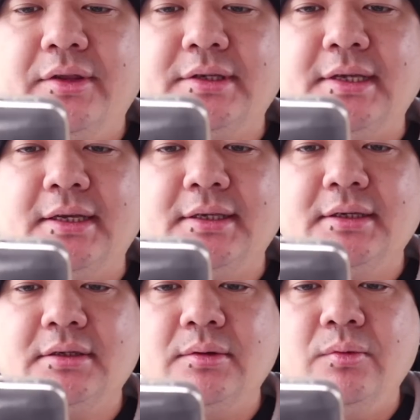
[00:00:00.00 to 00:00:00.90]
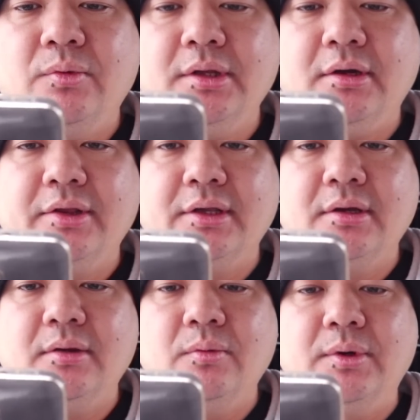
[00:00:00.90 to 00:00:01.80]
other settings. One
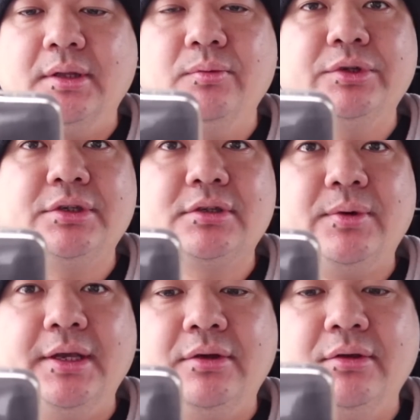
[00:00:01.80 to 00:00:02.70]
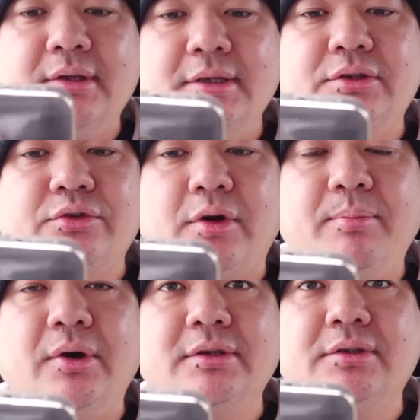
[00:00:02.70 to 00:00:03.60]
other one which is quite good is
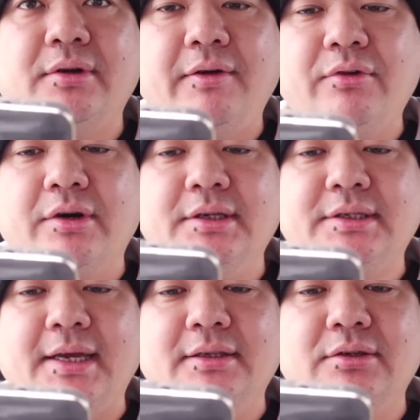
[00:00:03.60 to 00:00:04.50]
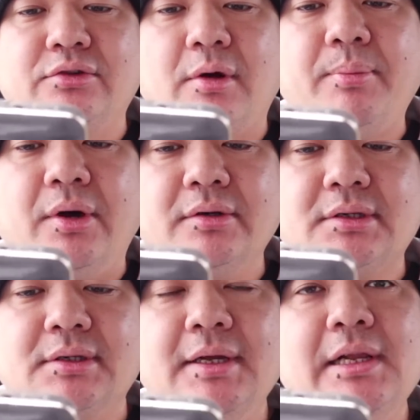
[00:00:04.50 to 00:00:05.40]
Dropbox. So I've got it set to
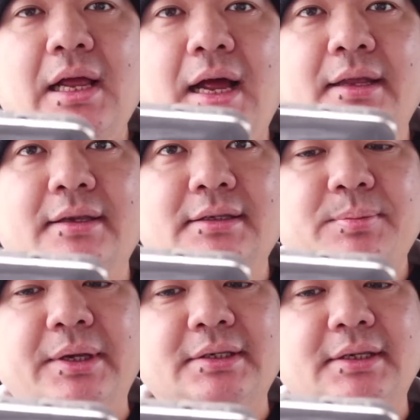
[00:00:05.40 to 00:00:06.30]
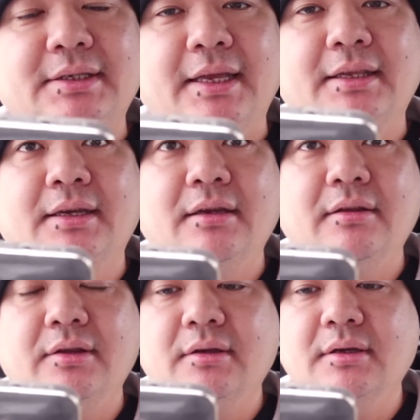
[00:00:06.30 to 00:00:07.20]
Dropbox and it's basically
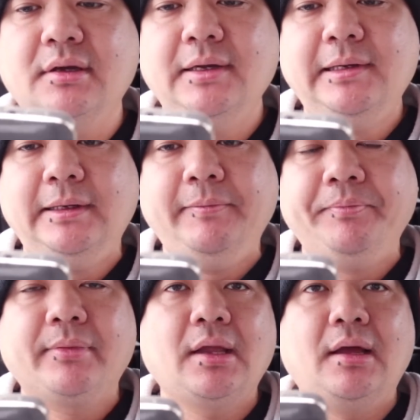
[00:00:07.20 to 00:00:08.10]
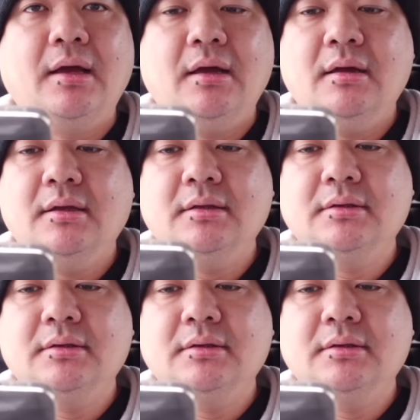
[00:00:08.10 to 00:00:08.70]
sending the uh,